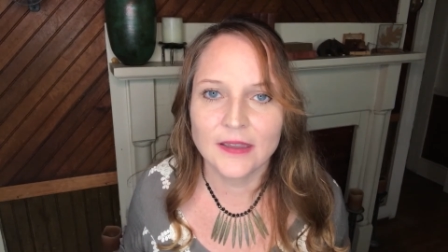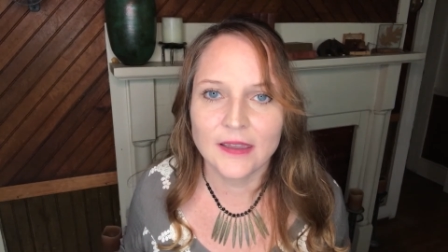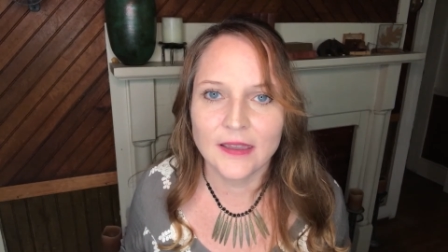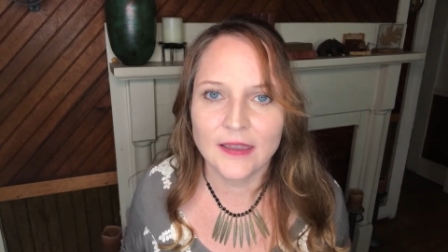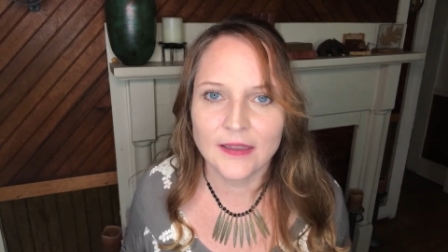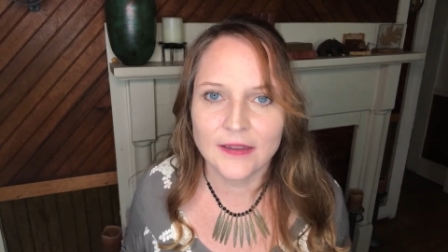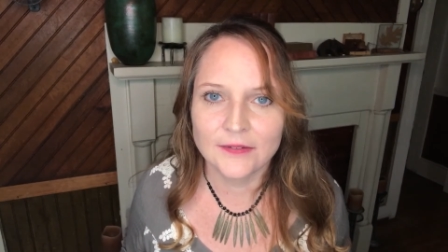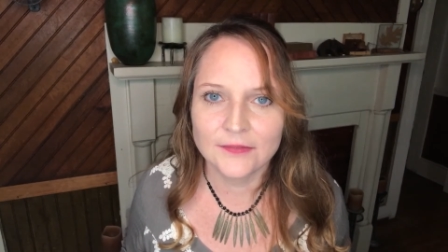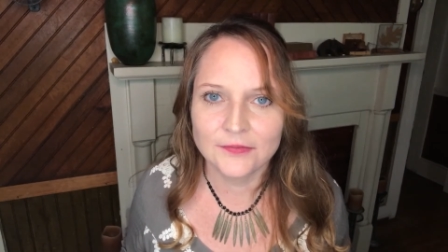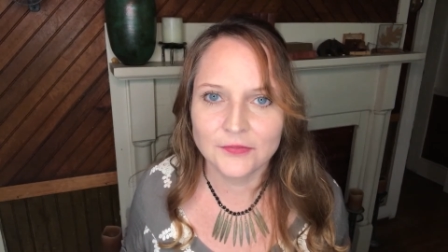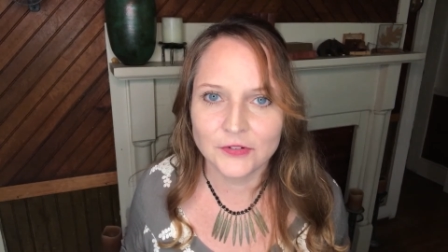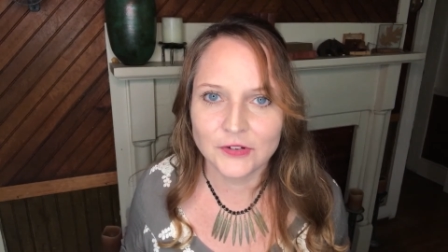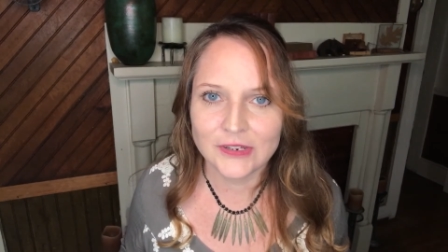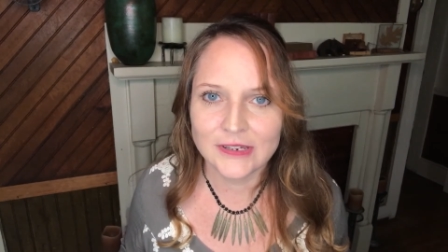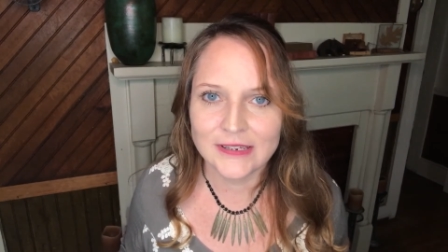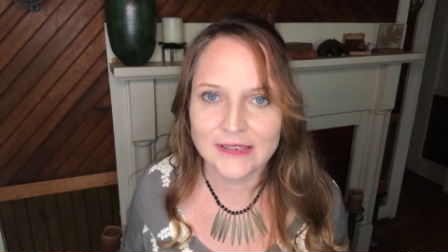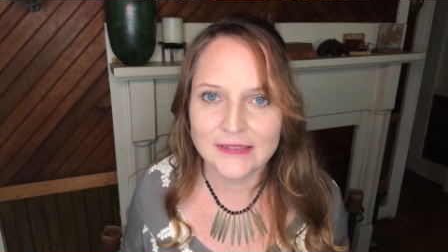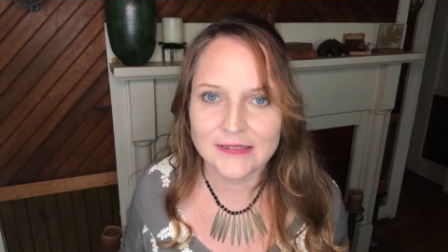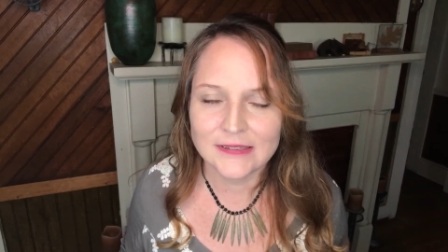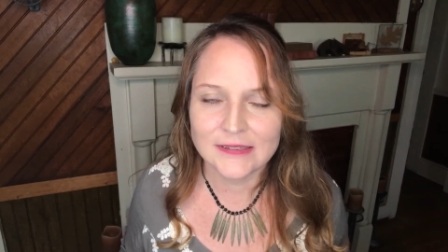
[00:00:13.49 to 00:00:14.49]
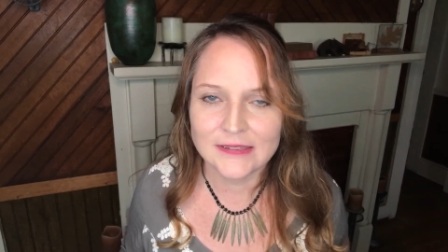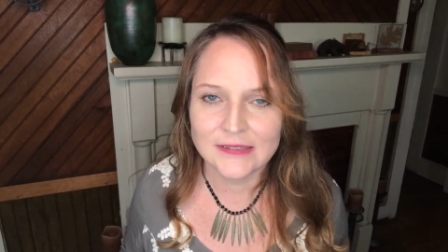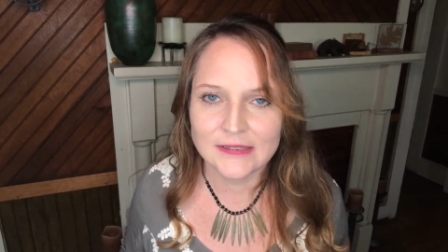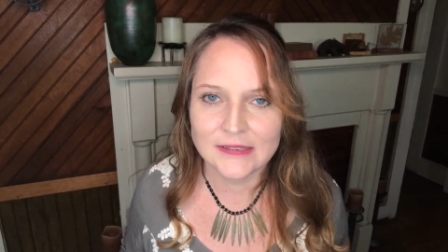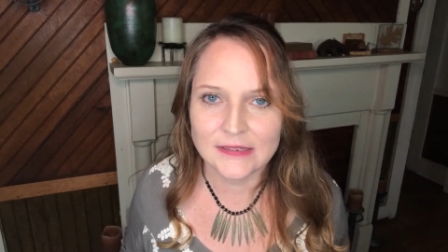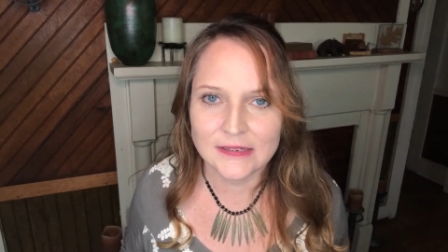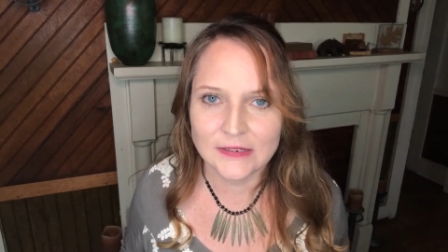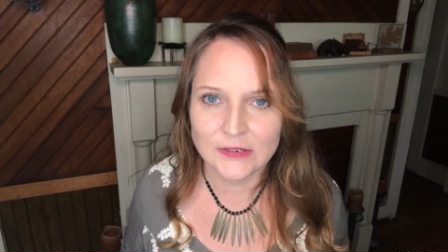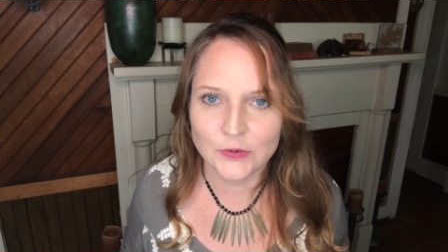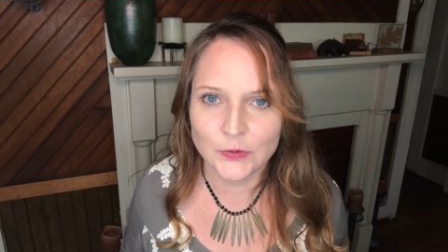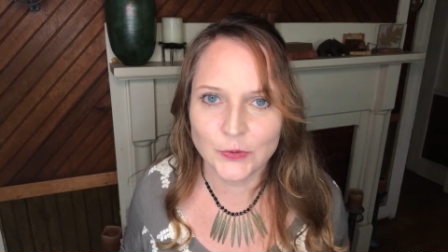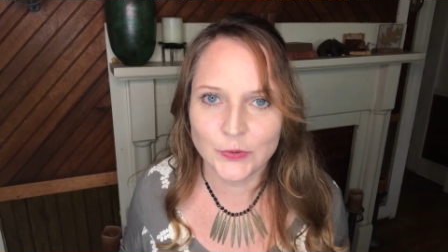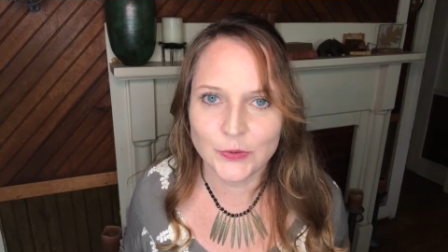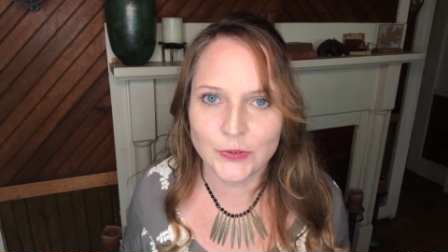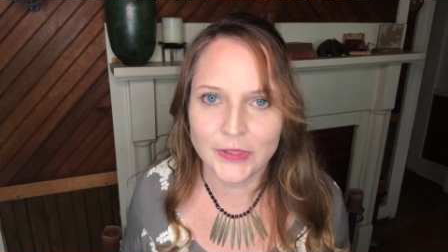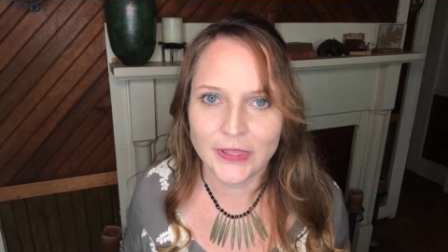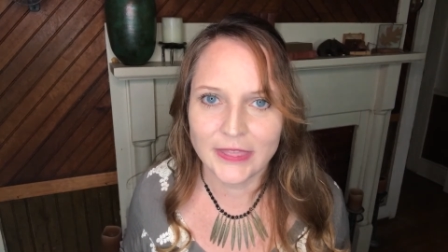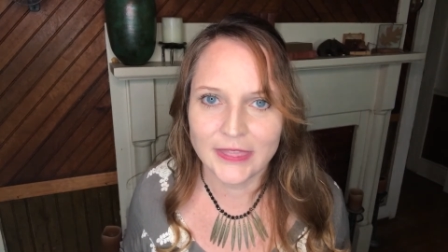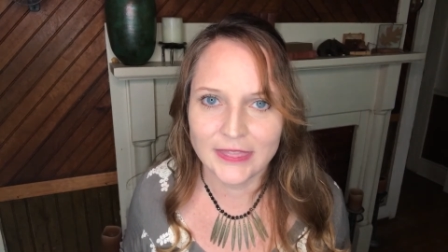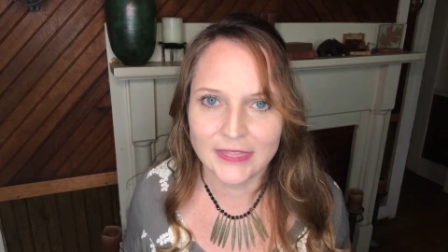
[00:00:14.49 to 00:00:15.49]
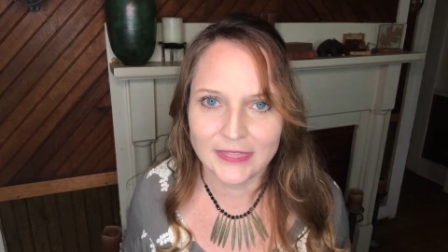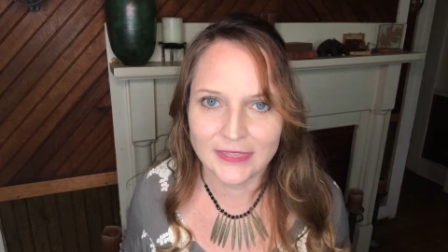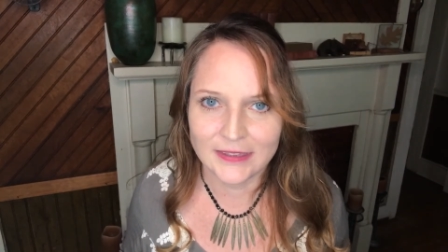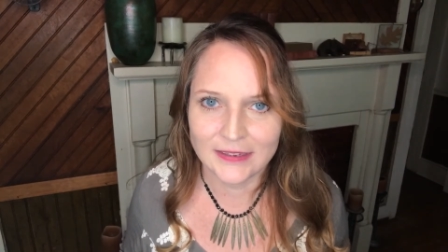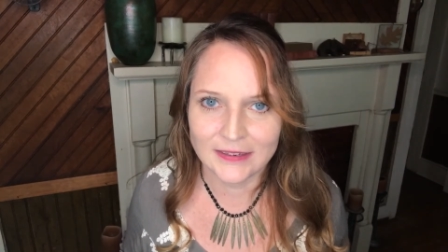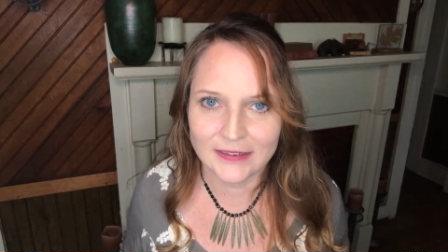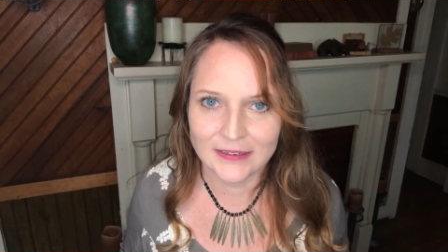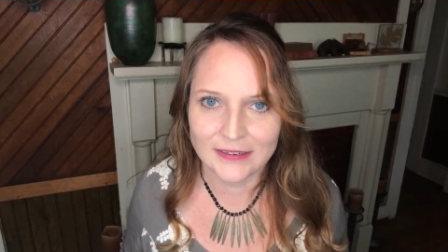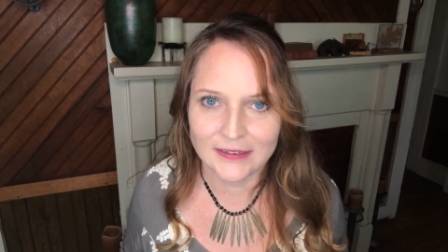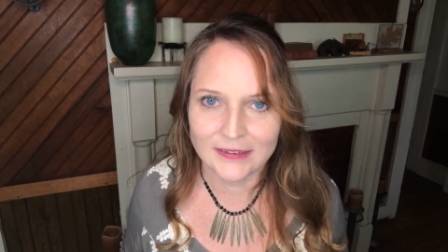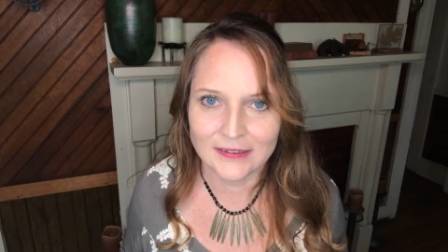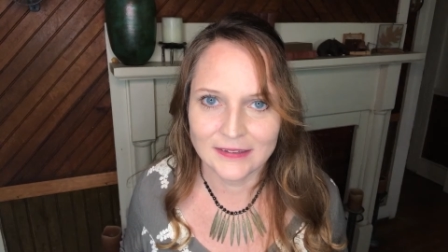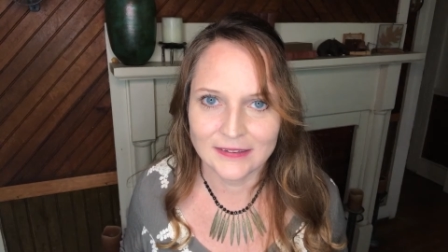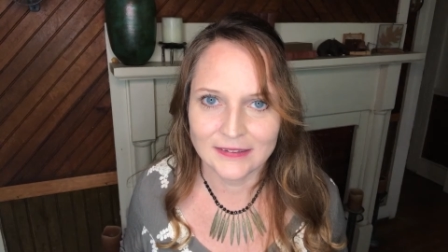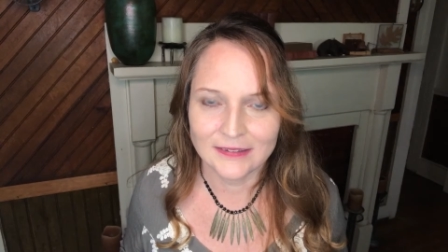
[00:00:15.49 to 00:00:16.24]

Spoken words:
every single thing